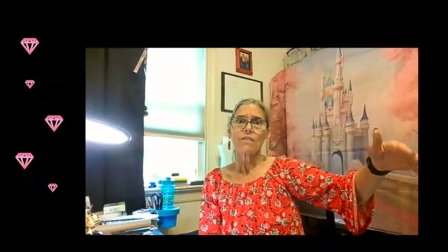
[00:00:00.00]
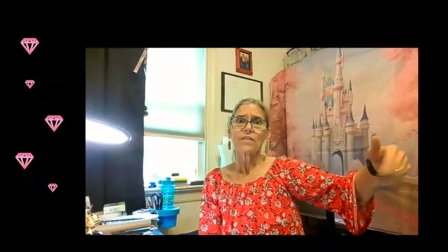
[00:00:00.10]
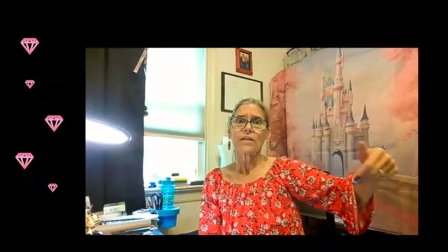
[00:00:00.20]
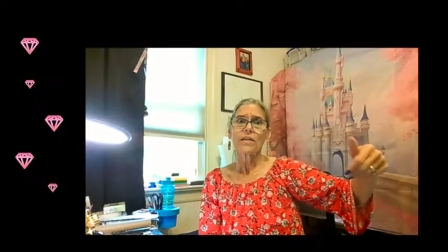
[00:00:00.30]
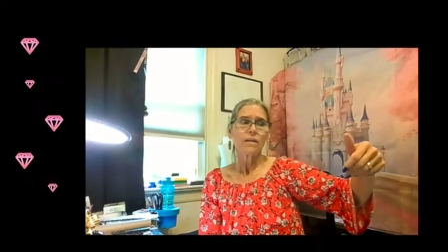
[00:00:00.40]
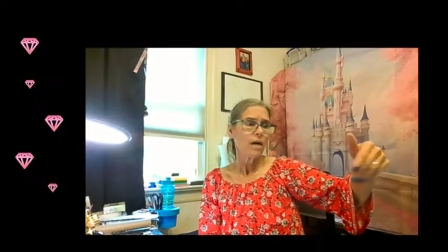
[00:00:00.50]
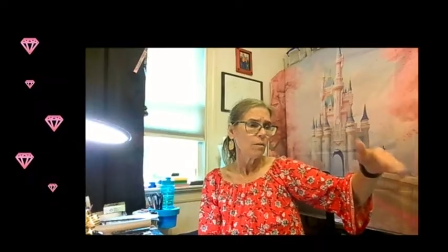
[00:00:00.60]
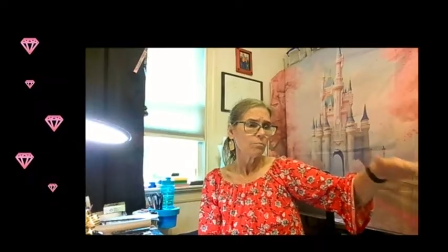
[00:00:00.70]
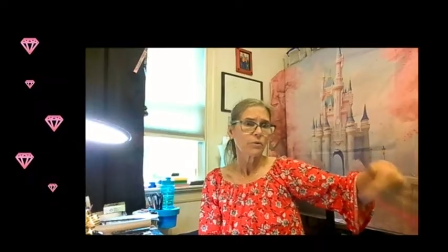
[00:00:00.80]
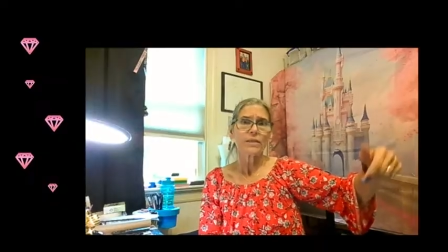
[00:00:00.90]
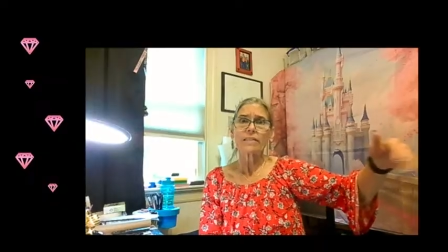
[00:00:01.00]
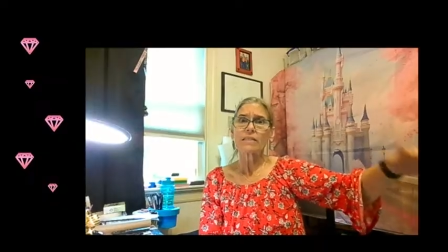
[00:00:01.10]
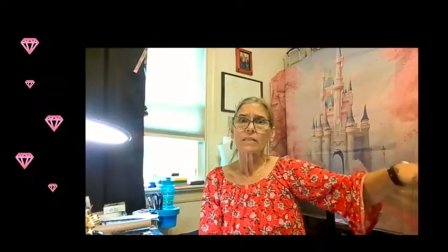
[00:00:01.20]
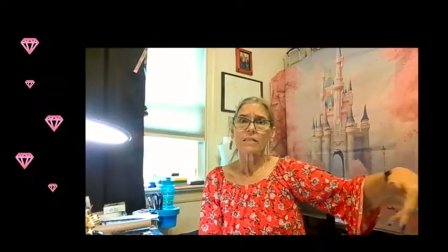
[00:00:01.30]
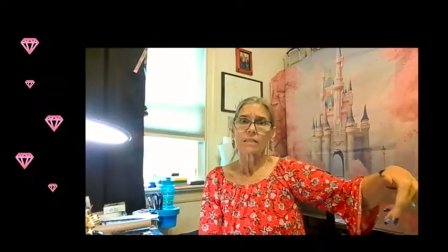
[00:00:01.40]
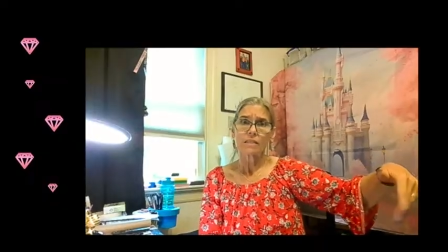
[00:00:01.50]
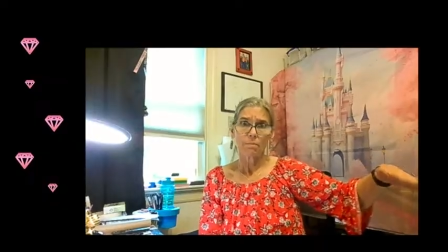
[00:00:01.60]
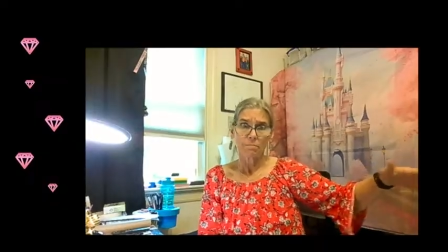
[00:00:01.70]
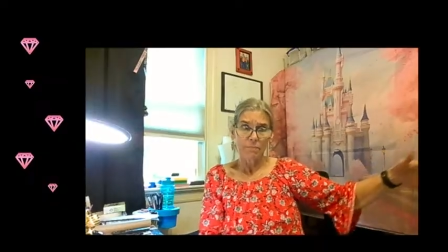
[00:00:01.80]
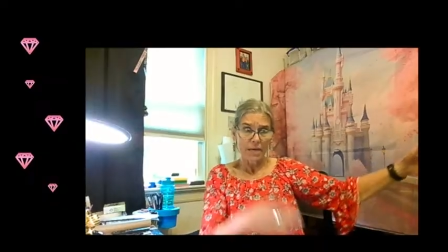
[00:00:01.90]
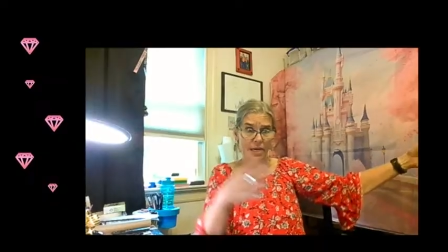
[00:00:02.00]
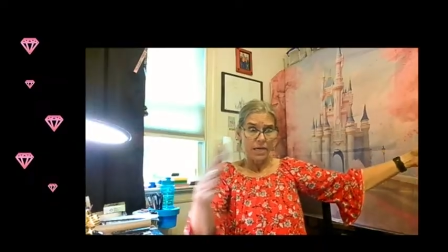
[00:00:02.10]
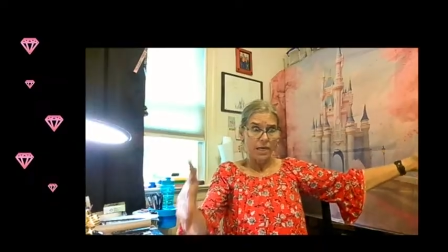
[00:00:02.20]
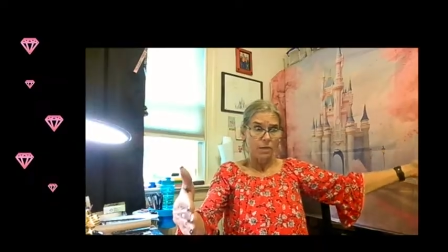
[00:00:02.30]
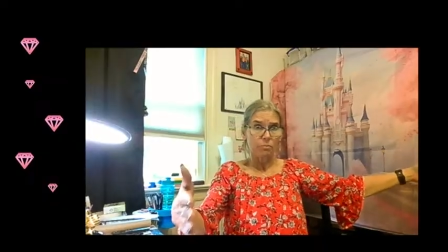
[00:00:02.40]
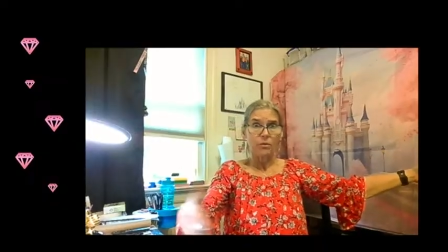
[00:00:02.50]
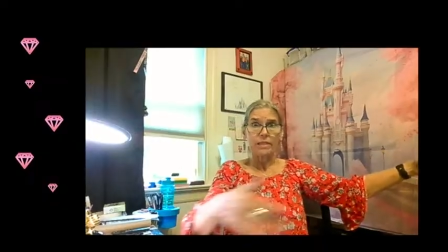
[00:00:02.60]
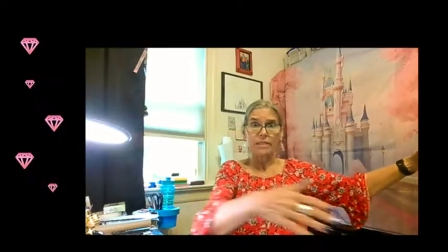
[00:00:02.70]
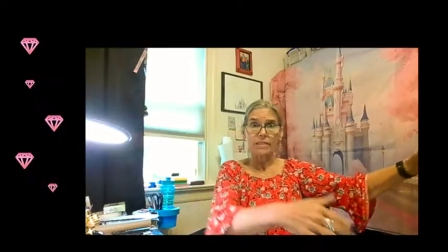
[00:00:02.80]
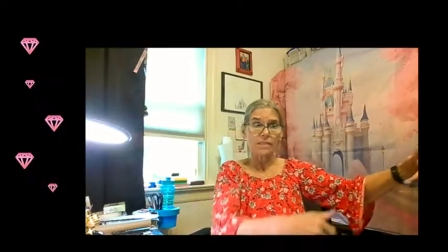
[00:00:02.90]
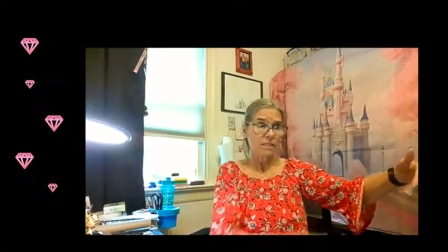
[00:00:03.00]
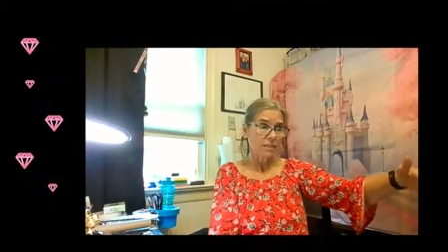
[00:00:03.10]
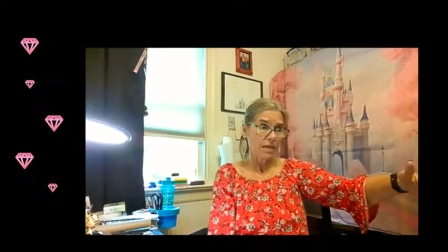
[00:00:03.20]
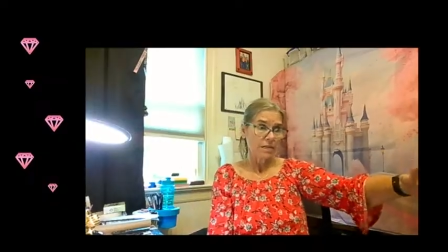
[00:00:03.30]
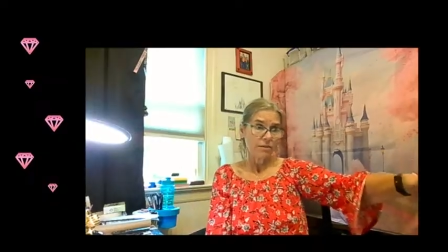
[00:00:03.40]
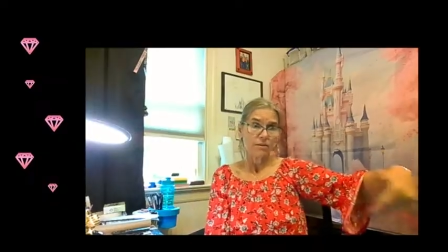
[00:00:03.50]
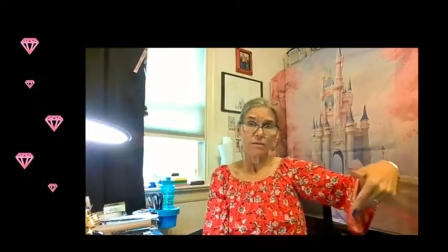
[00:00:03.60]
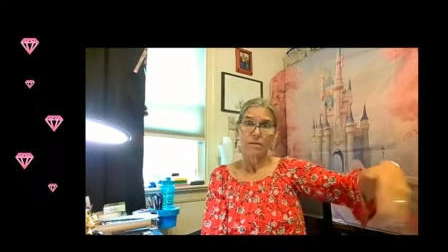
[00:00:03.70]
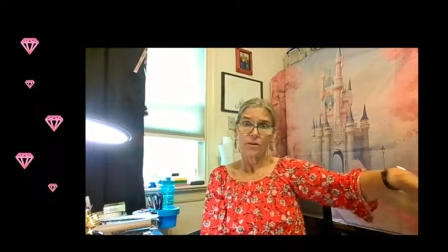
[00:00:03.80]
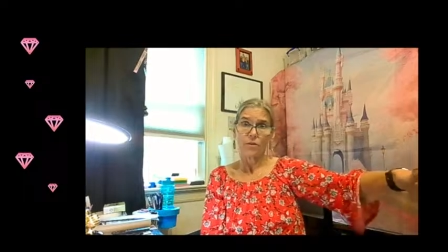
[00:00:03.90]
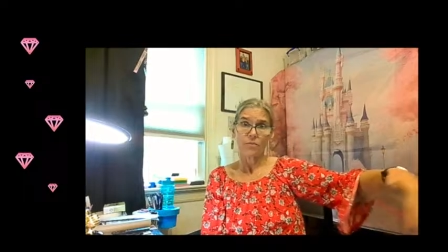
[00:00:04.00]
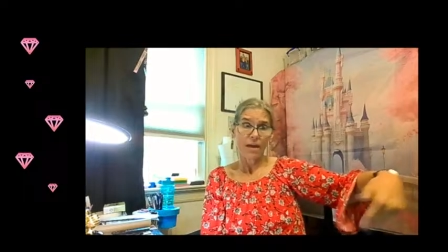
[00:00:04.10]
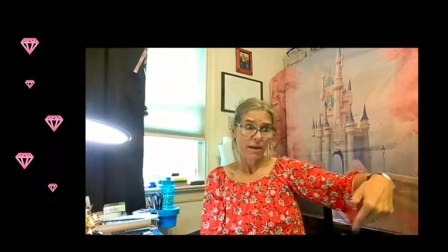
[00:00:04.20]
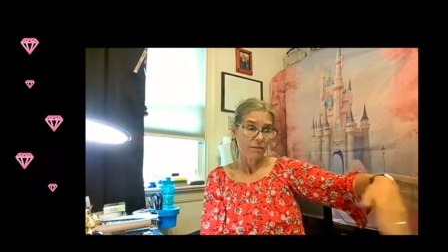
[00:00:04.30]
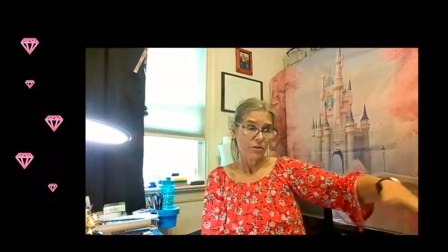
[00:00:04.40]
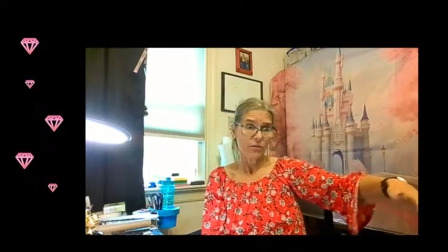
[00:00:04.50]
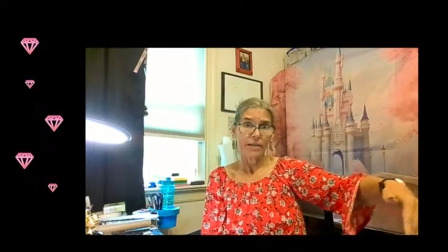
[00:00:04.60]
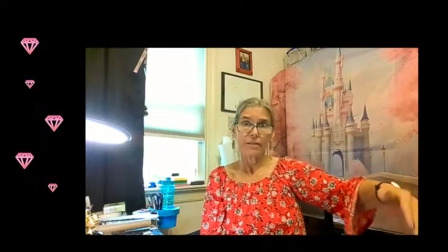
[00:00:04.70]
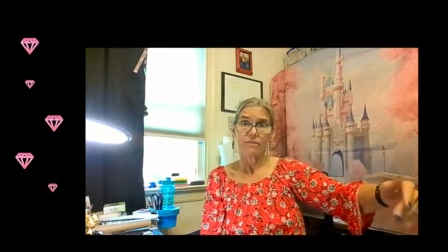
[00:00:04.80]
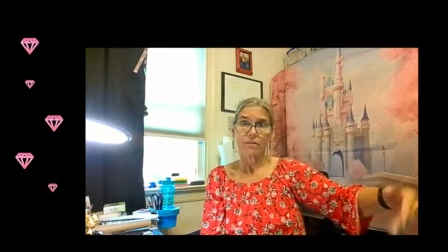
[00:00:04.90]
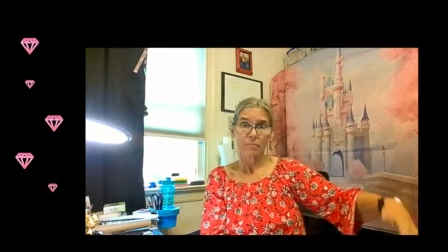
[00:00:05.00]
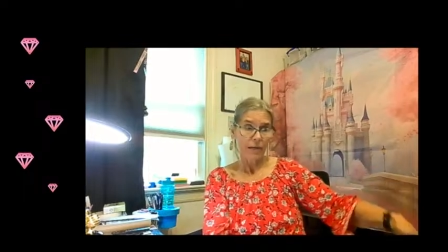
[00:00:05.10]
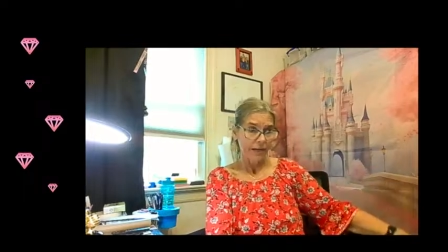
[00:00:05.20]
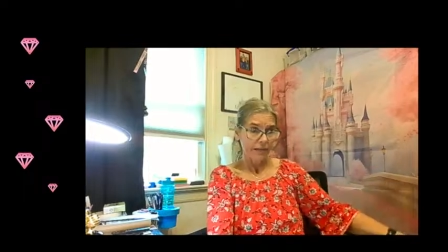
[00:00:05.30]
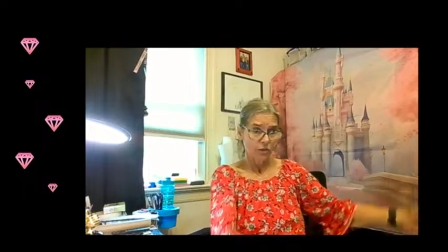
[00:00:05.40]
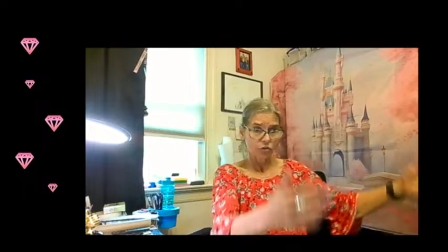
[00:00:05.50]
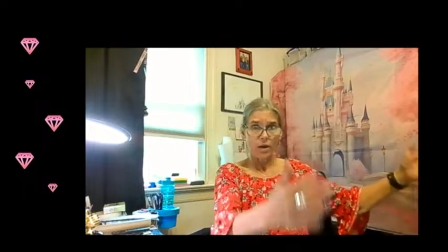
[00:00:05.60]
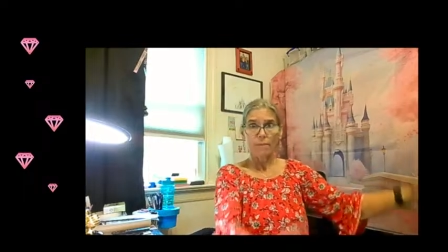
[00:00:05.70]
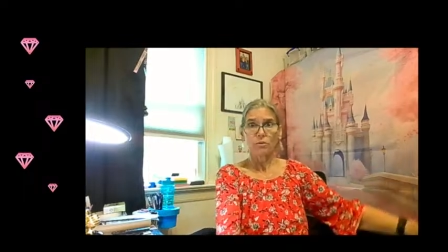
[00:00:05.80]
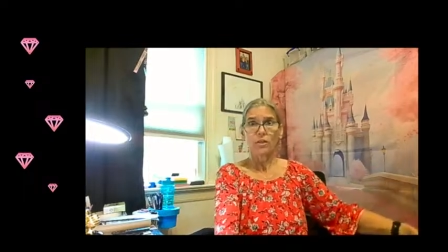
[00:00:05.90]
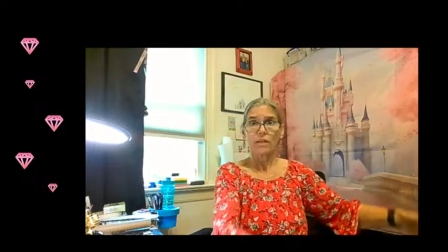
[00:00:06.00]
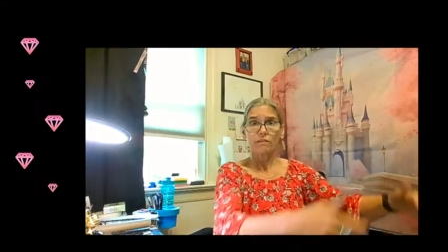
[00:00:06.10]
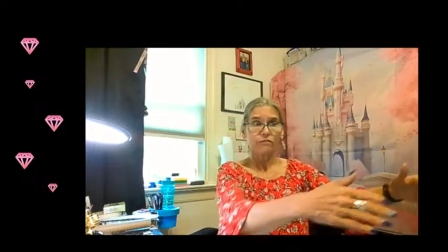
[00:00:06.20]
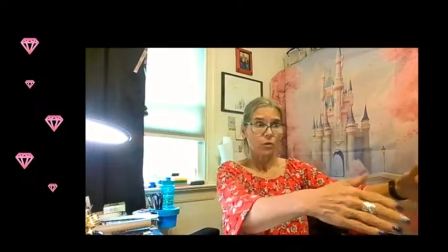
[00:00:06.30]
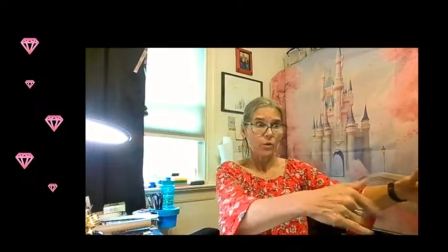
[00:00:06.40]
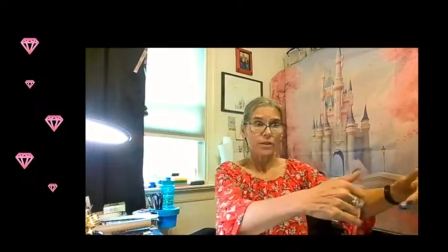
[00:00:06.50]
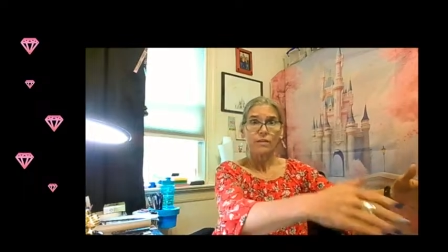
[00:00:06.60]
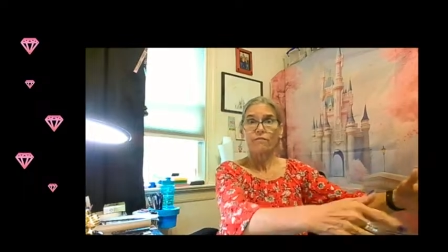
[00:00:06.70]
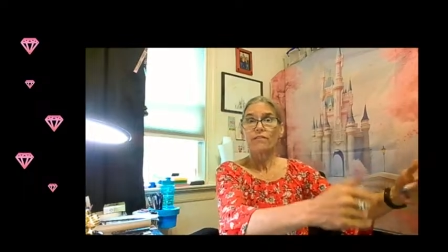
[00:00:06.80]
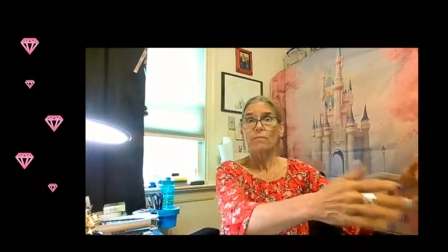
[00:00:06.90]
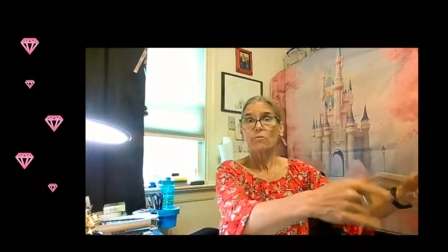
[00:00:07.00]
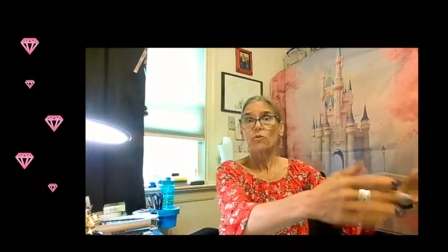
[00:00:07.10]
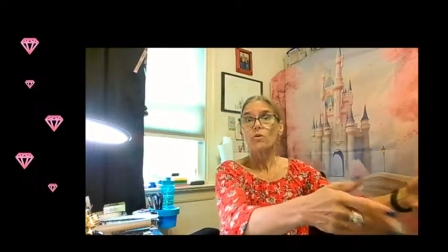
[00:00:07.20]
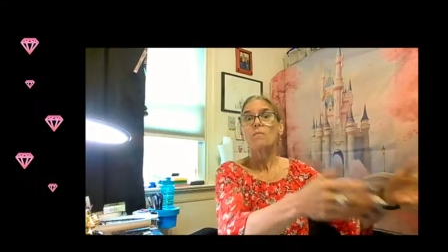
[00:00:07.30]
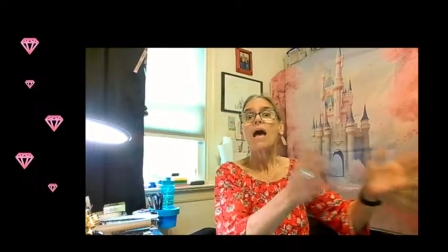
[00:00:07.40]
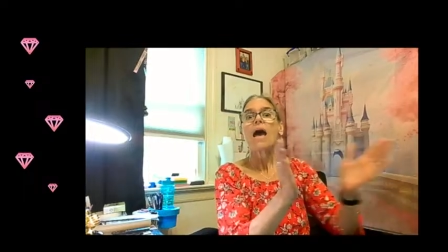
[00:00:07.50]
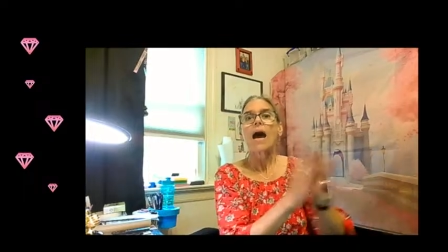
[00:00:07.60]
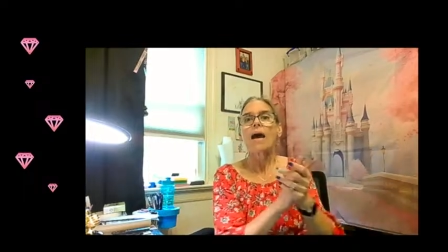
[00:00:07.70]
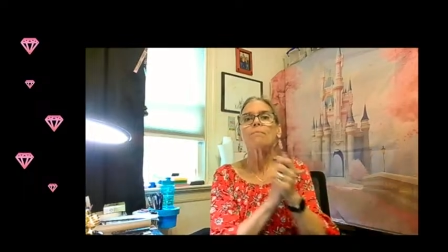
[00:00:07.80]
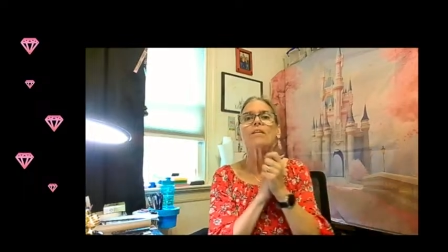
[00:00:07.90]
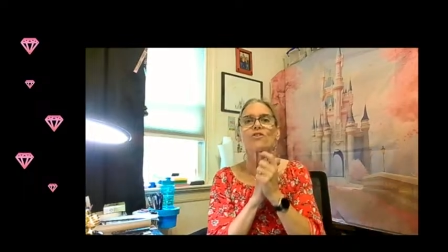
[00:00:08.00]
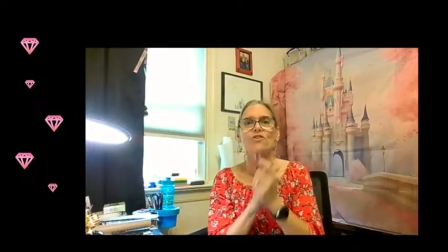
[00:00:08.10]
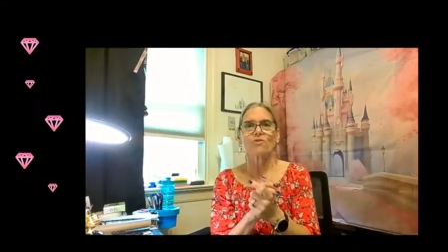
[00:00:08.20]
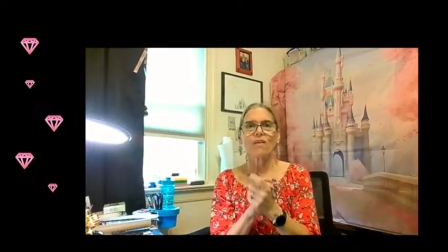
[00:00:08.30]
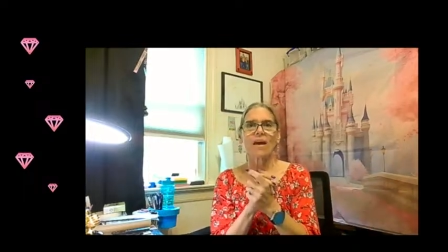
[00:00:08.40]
the prints, the big prints, and you know they're in some kind of contraption on the floor and you flip through them. I'm going to do